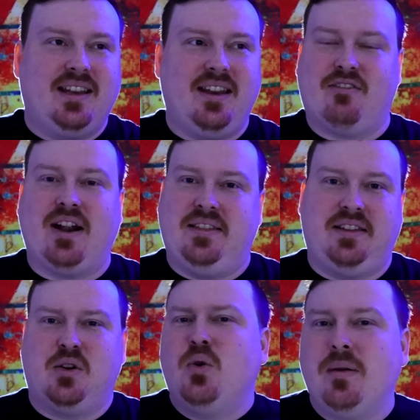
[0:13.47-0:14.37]
never had the
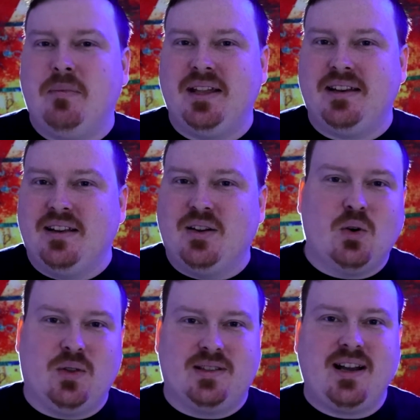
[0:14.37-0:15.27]
equipment or
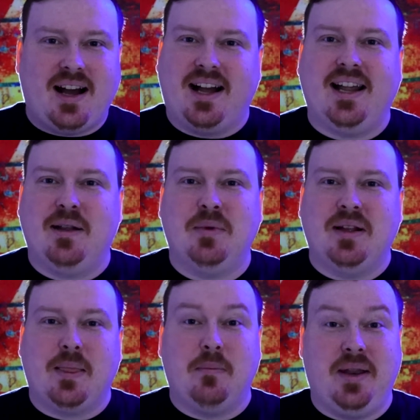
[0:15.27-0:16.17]
the time,
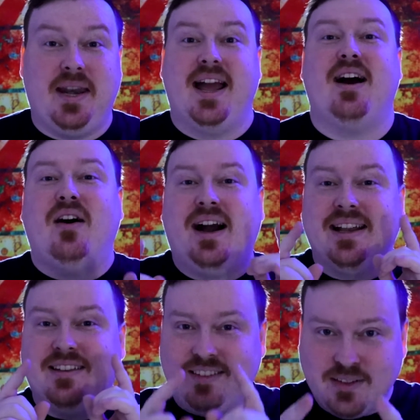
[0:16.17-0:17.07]
but now I
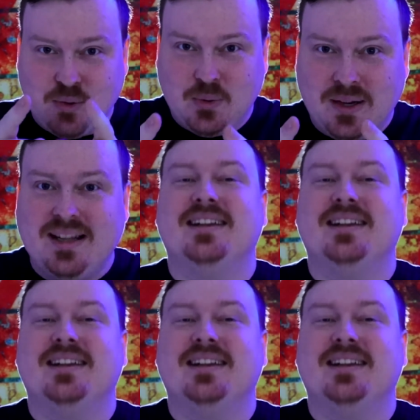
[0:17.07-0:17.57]
do.